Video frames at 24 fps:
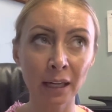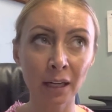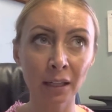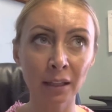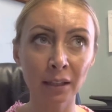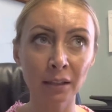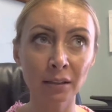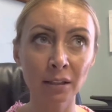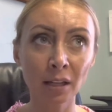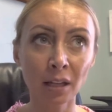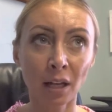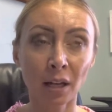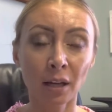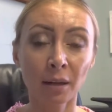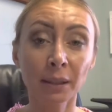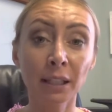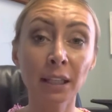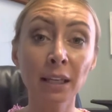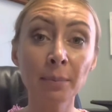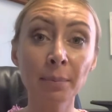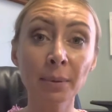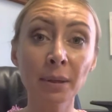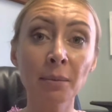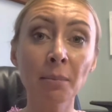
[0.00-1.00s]
and
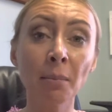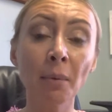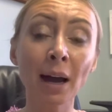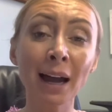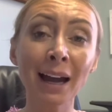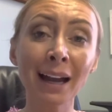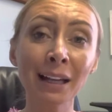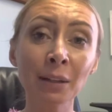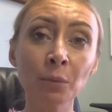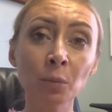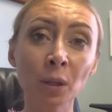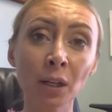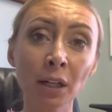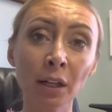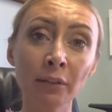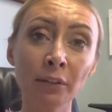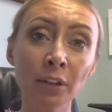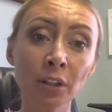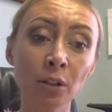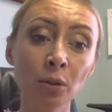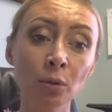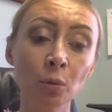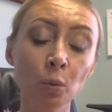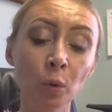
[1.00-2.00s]
keep in mind, whenever you